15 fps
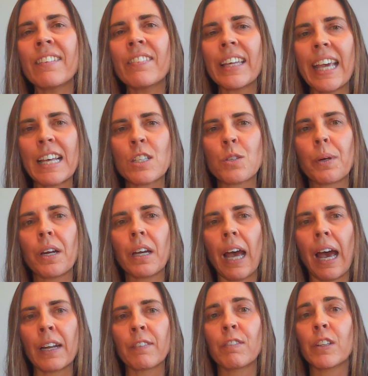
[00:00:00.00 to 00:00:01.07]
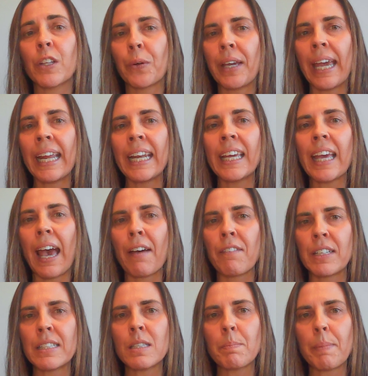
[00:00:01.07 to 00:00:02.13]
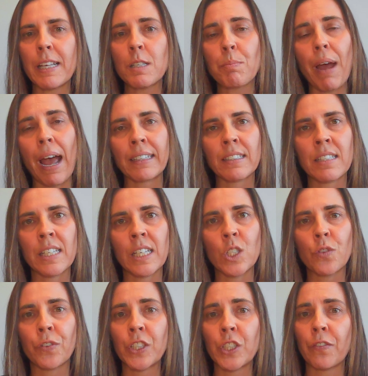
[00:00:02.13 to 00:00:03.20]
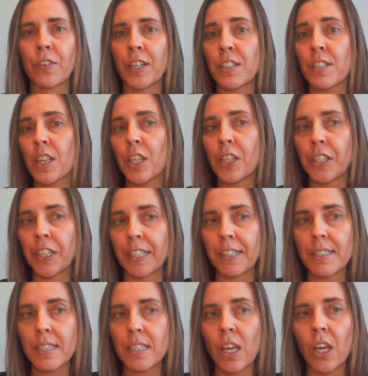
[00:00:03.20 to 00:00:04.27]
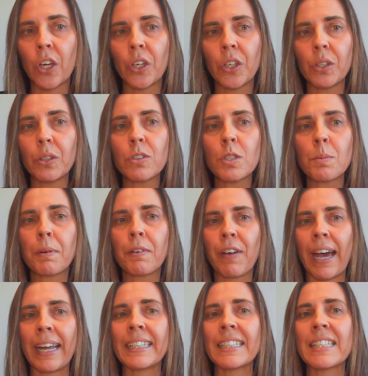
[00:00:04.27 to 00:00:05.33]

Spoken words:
the guesswork out of locating evidence-based practices for diverse learners, Hughes provided